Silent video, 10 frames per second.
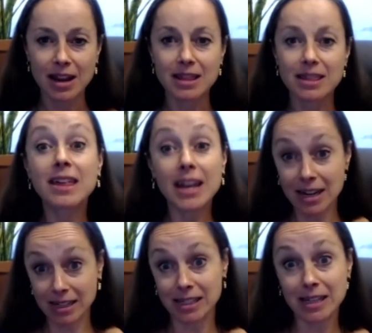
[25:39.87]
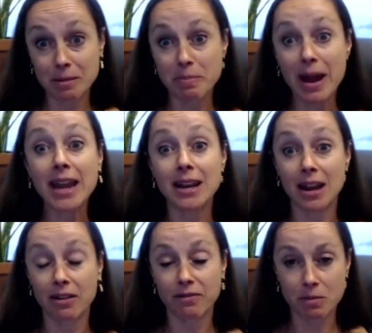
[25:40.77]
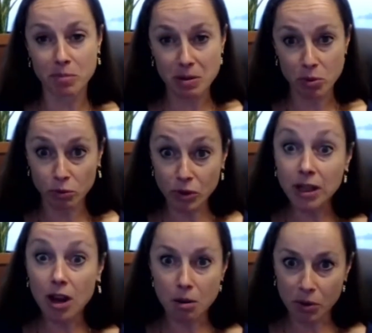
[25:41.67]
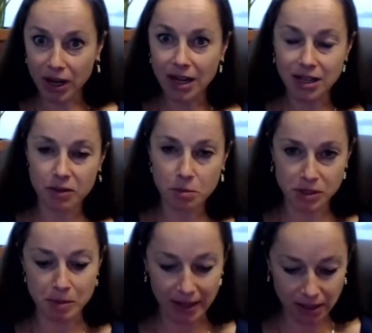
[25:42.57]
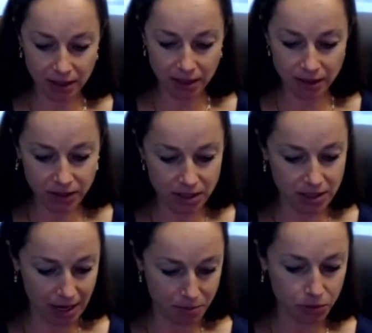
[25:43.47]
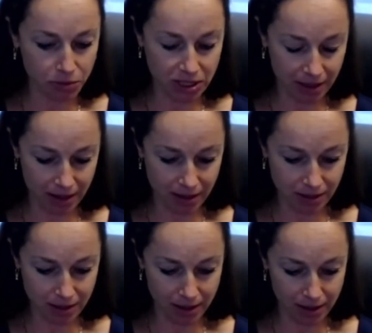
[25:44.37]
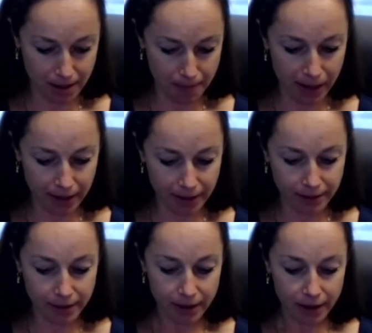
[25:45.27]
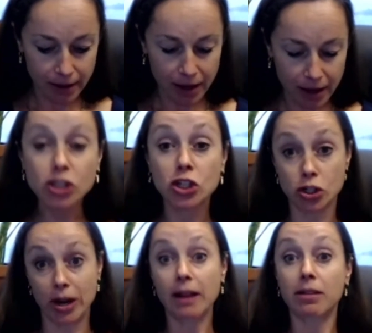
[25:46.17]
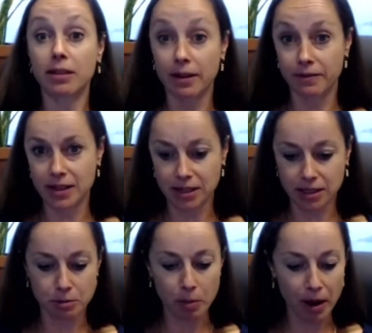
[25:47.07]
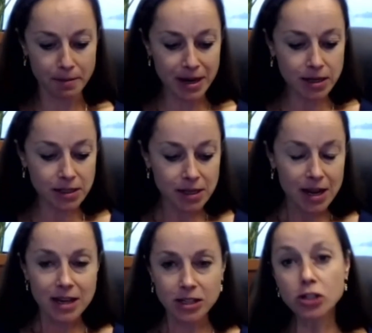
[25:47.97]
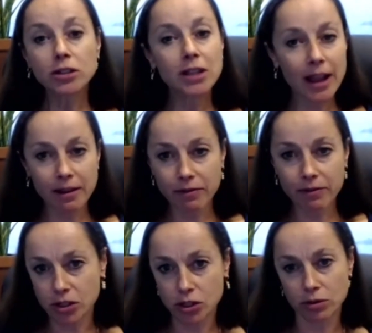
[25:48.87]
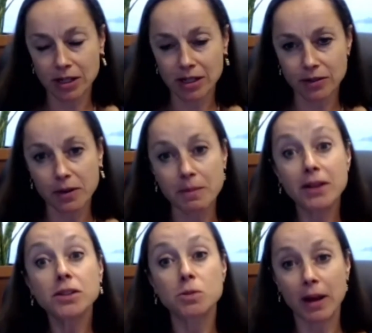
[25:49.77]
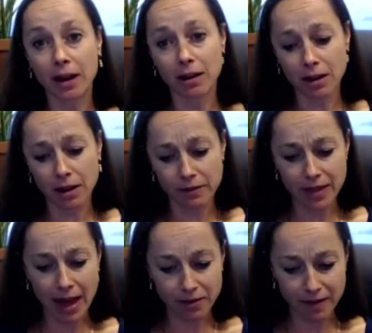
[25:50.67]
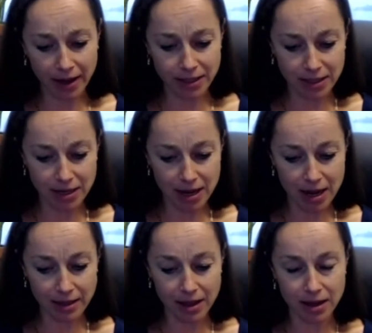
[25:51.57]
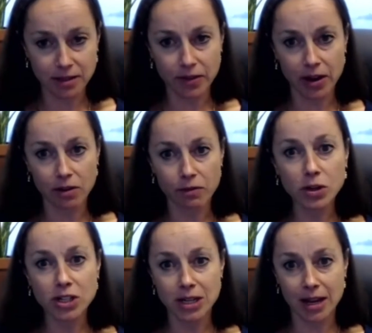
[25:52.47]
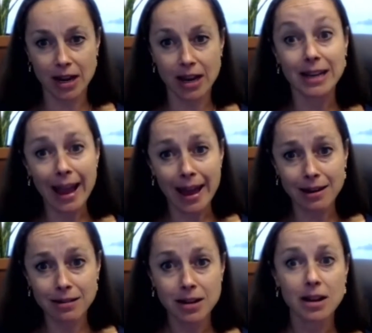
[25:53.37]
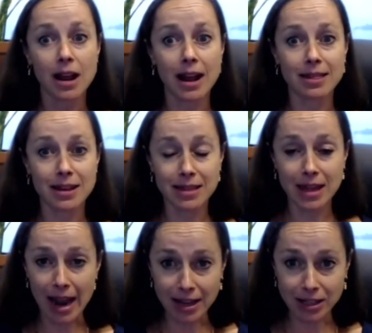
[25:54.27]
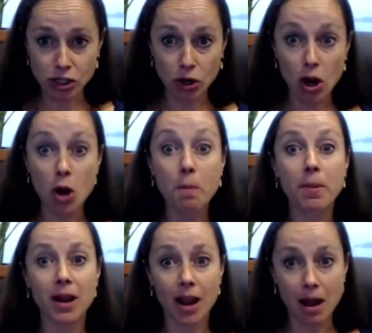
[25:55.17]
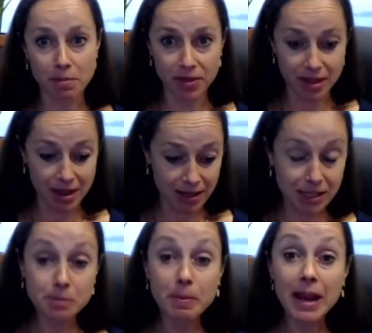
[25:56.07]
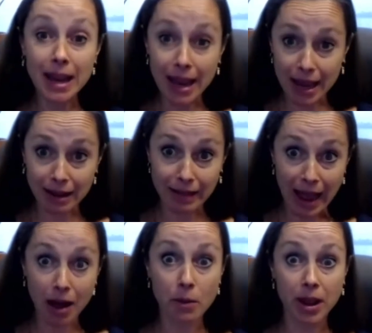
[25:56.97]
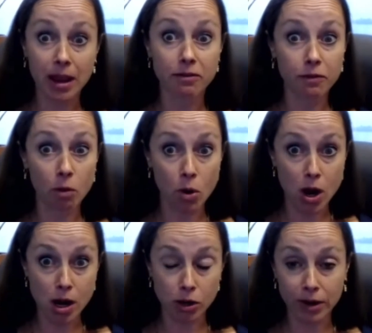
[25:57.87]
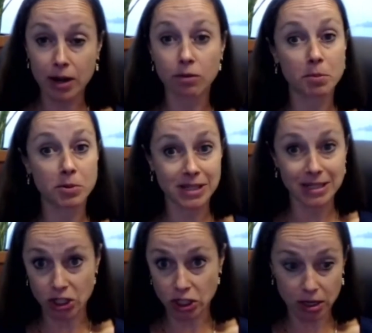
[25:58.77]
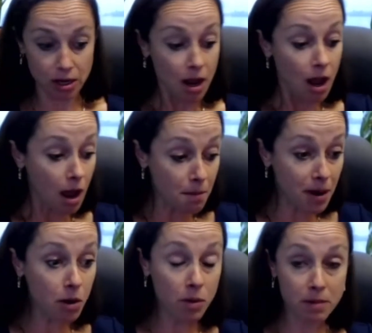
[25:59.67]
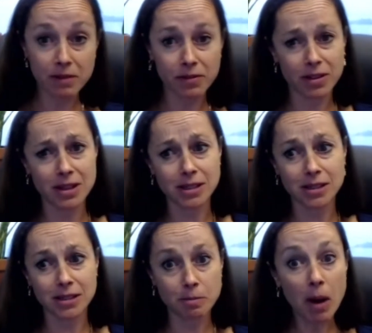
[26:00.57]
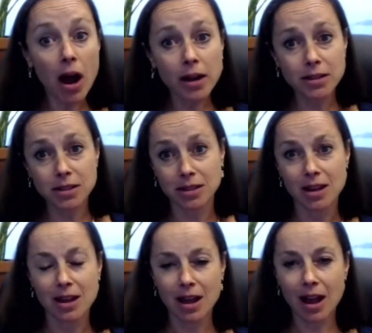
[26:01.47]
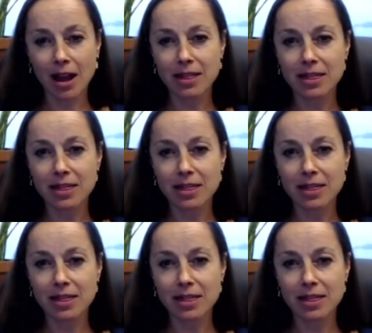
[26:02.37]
that it is competitive, and people really are bringing different perspectives to the table, which I think is uh, a strength of this department certainly I have heard stories from elsewhere of that effect, and, and I think it's very unfortunate. Again, I think that as you're opening up the spigot and allowing for greater representation among women for these spots, uh, the